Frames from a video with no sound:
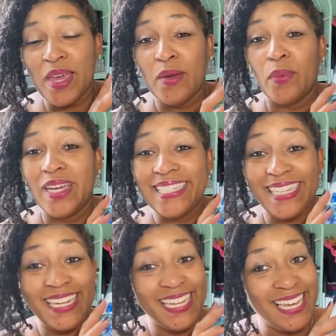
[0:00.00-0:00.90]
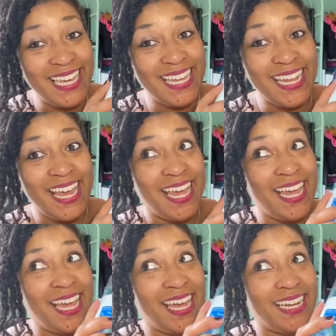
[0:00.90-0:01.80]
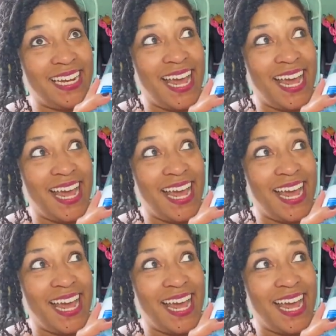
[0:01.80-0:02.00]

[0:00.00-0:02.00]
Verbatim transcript: It reset again, and it